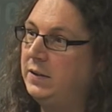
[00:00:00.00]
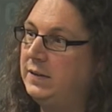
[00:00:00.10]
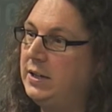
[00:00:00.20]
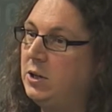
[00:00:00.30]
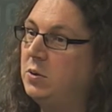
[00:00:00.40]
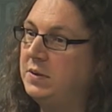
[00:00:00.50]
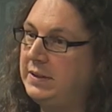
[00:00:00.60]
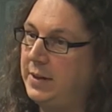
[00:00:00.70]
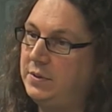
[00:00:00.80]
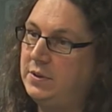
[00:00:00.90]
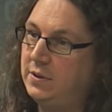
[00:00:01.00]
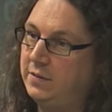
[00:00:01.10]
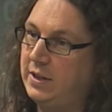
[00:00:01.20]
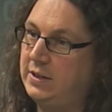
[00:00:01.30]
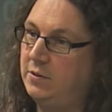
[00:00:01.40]
the concepts
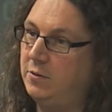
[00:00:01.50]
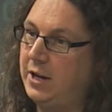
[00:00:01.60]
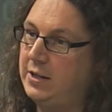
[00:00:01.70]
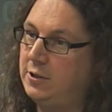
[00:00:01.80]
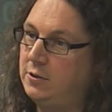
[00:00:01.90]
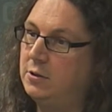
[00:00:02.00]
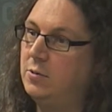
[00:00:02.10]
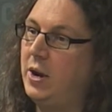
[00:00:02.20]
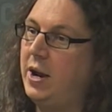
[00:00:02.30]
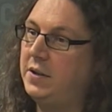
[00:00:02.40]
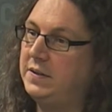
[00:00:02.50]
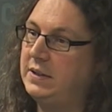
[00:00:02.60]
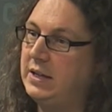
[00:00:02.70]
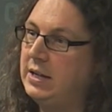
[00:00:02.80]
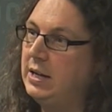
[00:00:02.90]
that are related to? What are
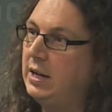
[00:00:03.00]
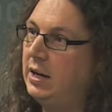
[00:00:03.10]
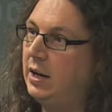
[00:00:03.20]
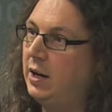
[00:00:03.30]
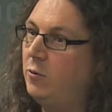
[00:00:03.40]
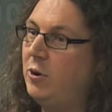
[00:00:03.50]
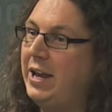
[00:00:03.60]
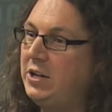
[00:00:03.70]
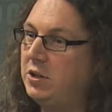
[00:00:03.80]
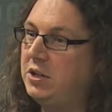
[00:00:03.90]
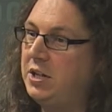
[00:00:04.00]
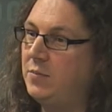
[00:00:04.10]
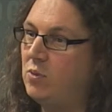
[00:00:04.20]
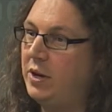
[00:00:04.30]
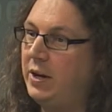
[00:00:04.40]
the
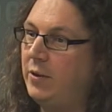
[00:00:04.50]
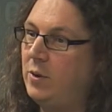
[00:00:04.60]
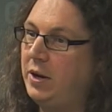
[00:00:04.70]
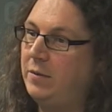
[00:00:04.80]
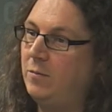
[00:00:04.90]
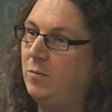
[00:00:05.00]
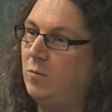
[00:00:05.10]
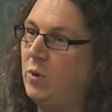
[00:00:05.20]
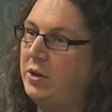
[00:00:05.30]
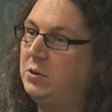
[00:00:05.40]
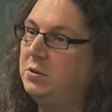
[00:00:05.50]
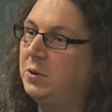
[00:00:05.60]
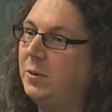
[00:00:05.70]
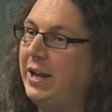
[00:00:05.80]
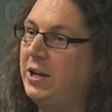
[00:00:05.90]
relationship? What do the
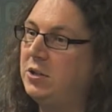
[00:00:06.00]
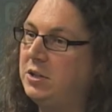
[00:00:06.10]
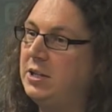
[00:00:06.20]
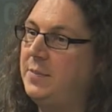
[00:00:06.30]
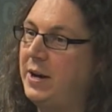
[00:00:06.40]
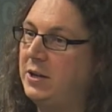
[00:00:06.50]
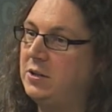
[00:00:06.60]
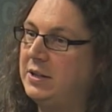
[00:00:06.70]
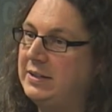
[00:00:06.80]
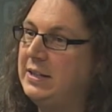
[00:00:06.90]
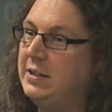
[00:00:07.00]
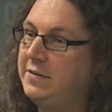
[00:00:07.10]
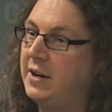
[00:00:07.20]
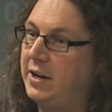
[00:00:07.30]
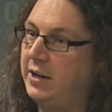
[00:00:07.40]
relationship actually
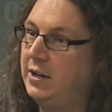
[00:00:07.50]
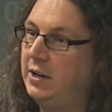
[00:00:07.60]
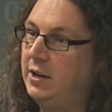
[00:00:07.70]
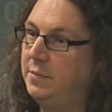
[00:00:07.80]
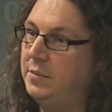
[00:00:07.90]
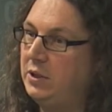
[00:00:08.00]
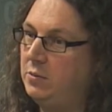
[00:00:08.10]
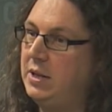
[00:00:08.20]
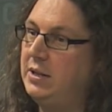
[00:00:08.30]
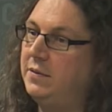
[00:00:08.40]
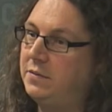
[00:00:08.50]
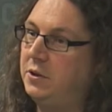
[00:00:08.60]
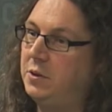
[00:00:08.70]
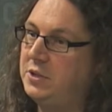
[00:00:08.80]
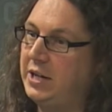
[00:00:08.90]
signify between
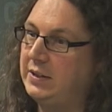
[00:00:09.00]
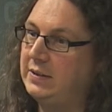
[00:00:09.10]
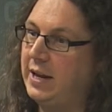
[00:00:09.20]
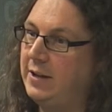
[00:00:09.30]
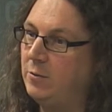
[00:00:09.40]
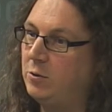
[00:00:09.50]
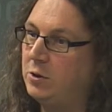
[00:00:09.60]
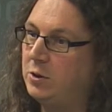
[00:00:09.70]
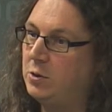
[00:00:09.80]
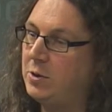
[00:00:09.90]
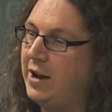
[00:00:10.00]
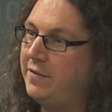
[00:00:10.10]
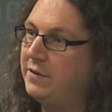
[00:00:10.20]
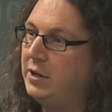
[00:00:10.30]
different objects? And to have